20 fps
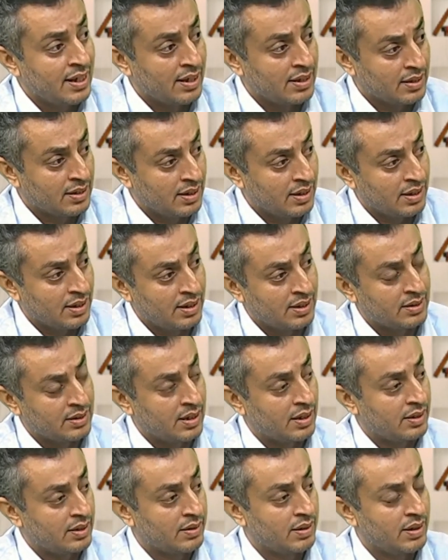
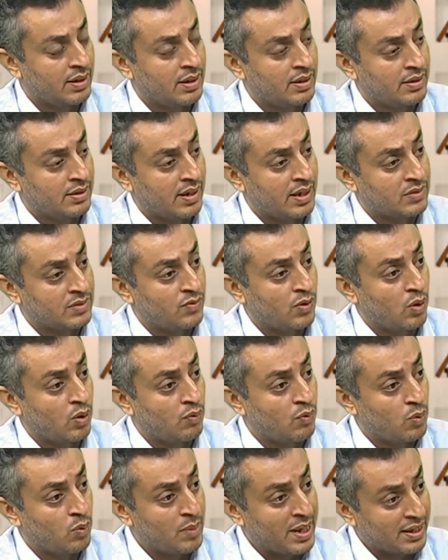the transfer
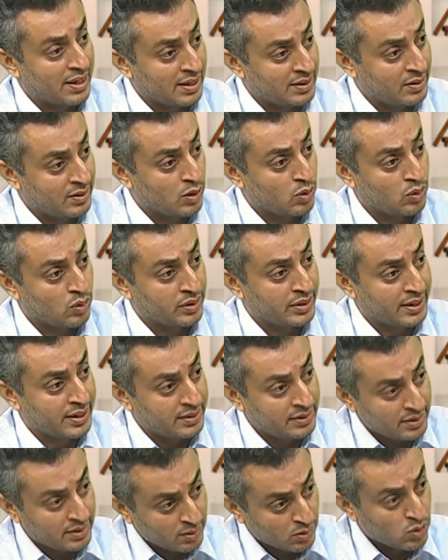of omega-3
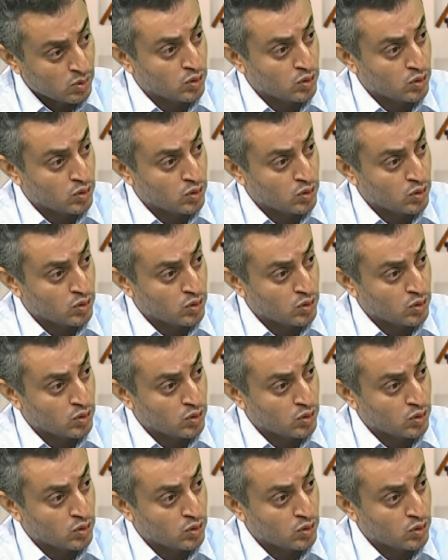content